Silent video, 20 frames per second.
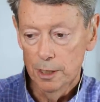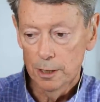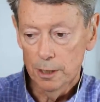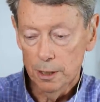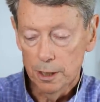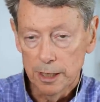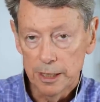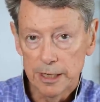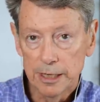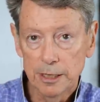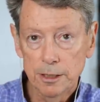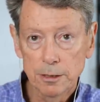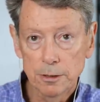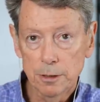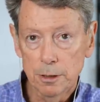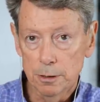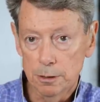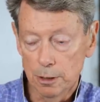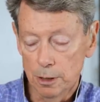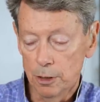
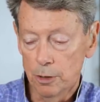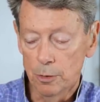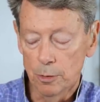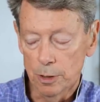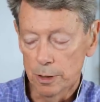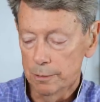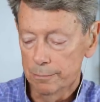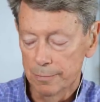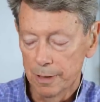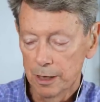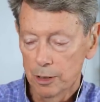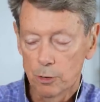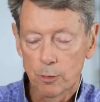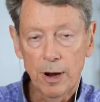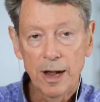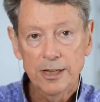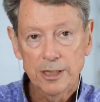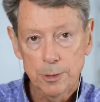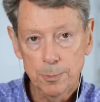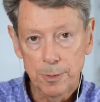clinging, you know, or
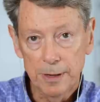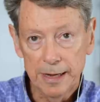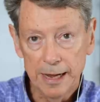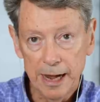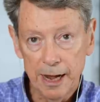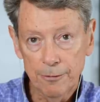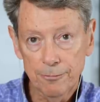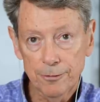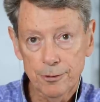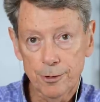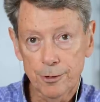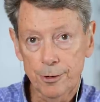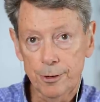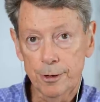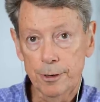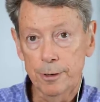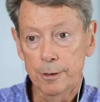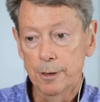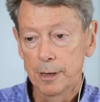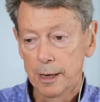grasping
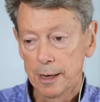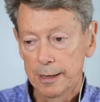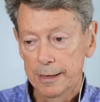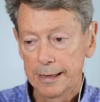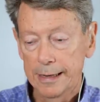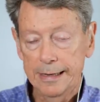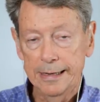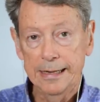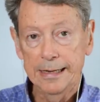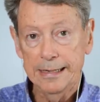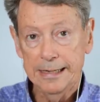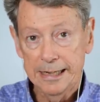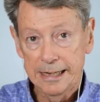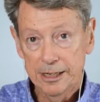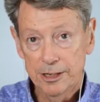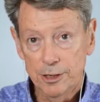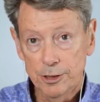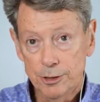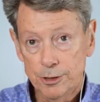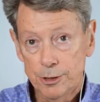after, getting
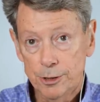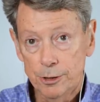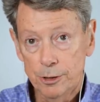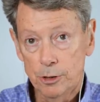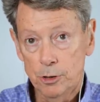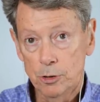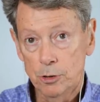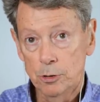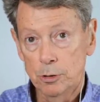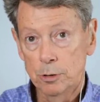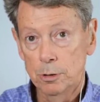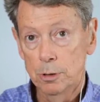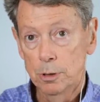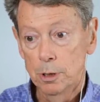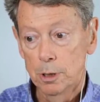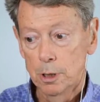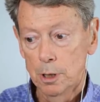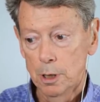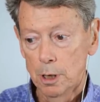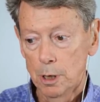addicted to,
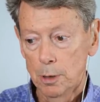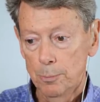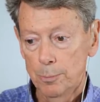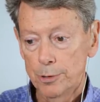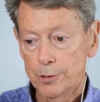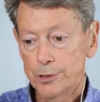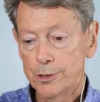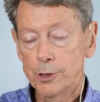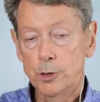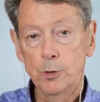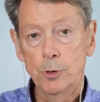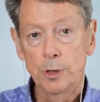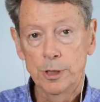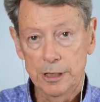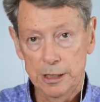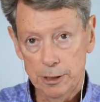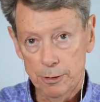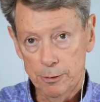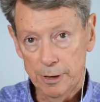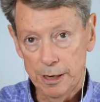
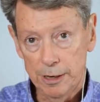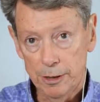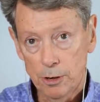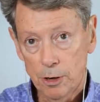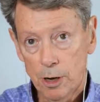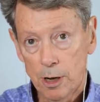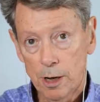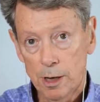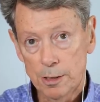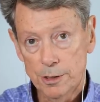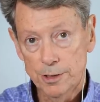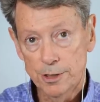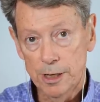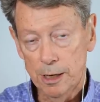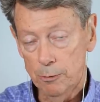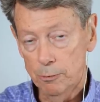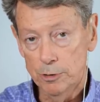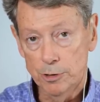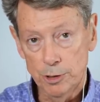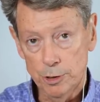pursuing at great cost
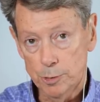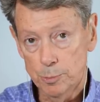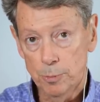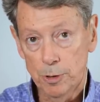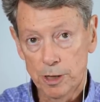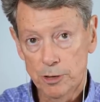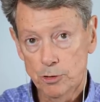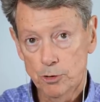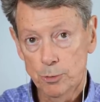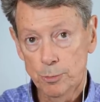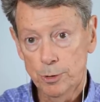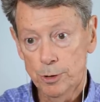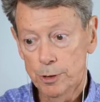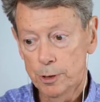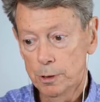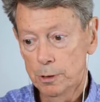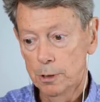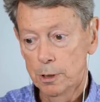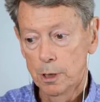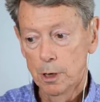that which is
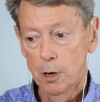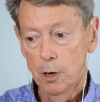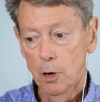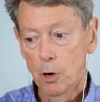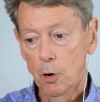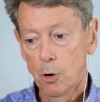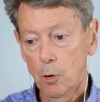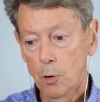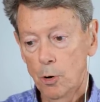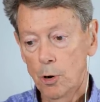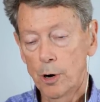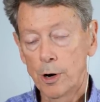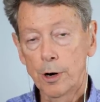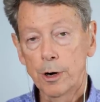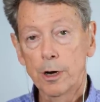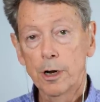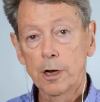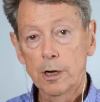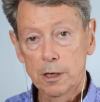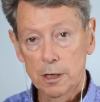pleasurable,
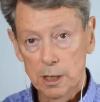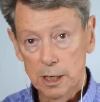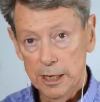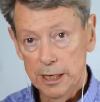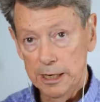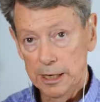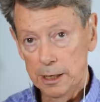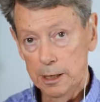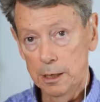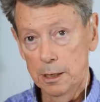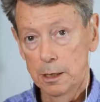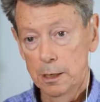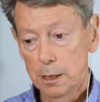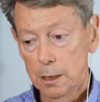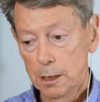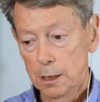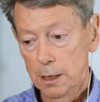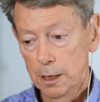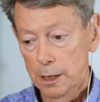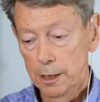or clinging
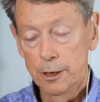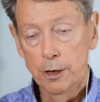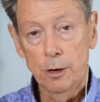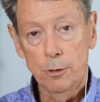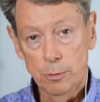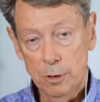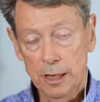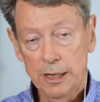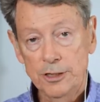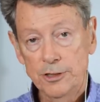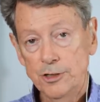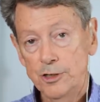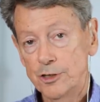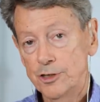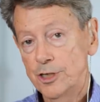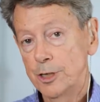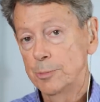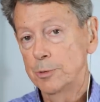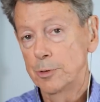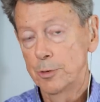in our
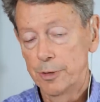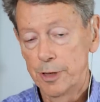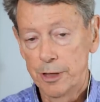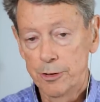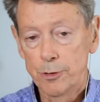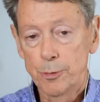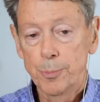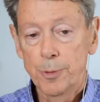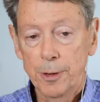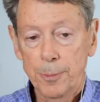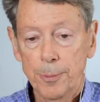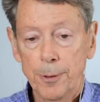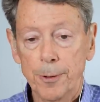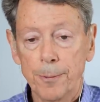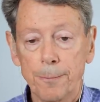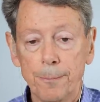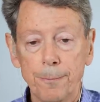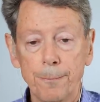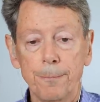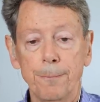relationships with other
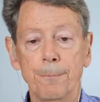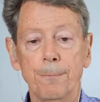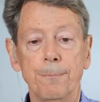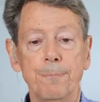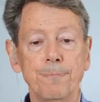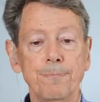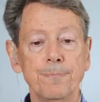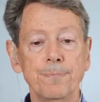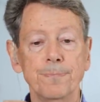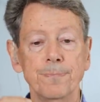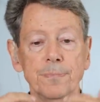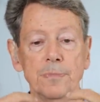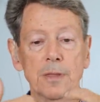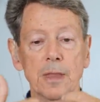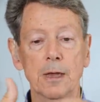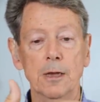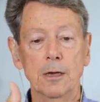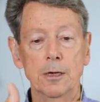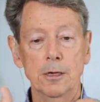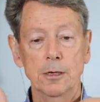people.
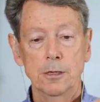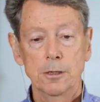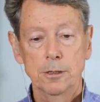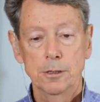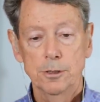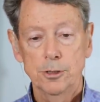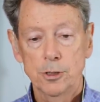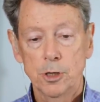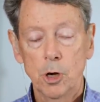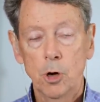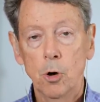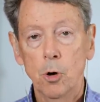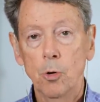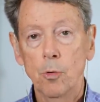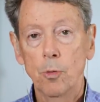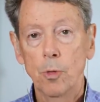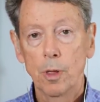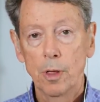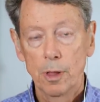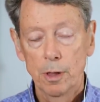
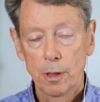So,